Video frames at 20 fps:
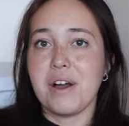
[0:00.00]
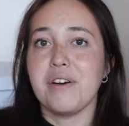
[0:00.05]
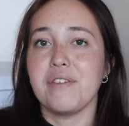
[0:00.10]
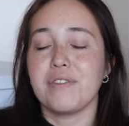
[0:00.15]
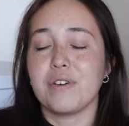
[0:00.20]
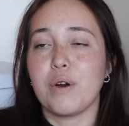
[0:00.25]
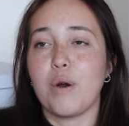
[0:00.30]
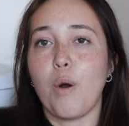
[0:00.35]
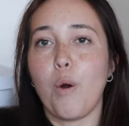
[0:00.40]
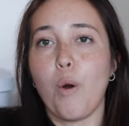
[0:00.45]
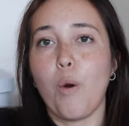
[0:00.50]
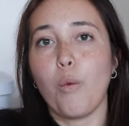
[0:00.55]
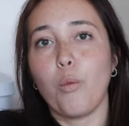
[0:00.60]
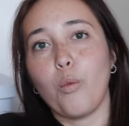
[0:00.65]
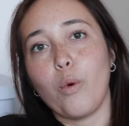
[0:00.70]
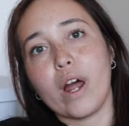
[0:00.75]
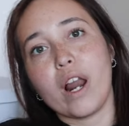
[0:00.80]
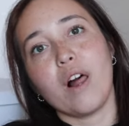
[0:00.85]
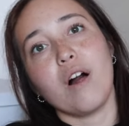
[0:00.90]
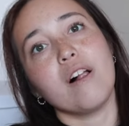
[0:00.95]
of
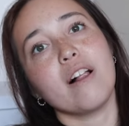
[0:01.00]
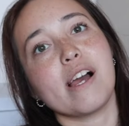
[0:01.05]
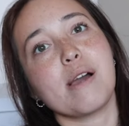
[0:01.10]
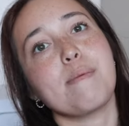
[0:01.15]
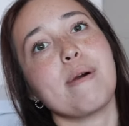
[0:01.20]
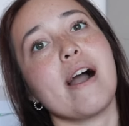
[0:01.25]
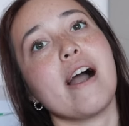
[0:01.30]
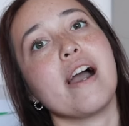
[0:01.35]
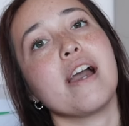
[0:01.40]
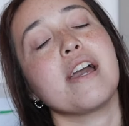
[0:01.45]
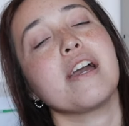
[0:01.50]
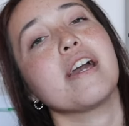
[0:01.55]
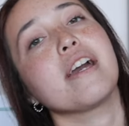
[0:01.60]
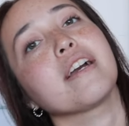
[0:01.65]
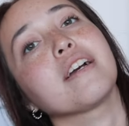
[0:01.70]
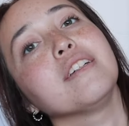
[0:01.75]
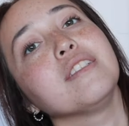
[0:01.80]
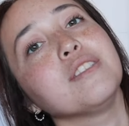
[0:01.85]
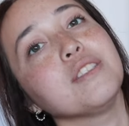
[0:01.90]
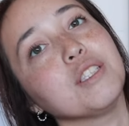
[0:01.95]
what all I buy
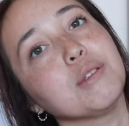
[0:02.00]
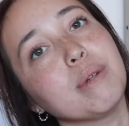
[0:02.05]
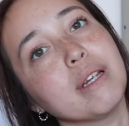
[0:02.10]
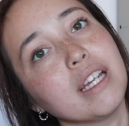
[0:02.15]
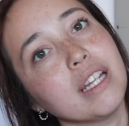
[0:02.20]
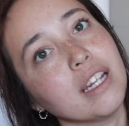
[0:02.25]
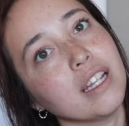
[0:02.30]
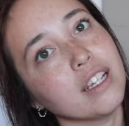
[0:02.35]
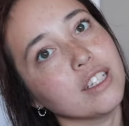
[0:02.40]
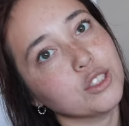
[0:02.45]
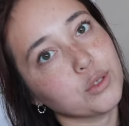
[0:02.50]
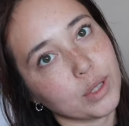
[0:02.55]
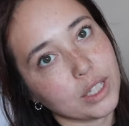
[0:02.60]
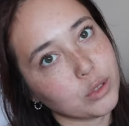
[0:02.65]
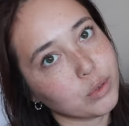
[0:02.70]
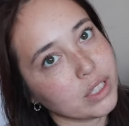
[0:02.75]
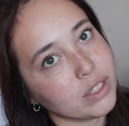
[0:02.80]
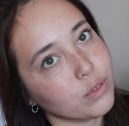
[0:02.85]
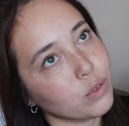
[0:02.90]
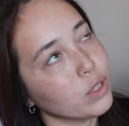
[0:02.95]
and consume in
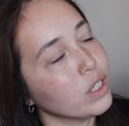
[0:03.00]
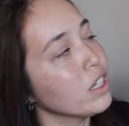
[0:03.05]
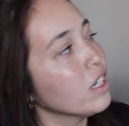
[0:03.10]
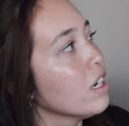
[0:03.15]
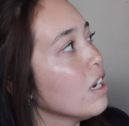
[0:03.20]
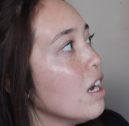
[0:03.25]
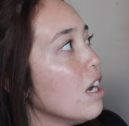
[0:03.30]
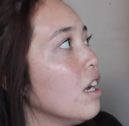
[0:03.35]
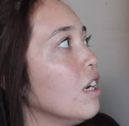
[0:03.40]
2024.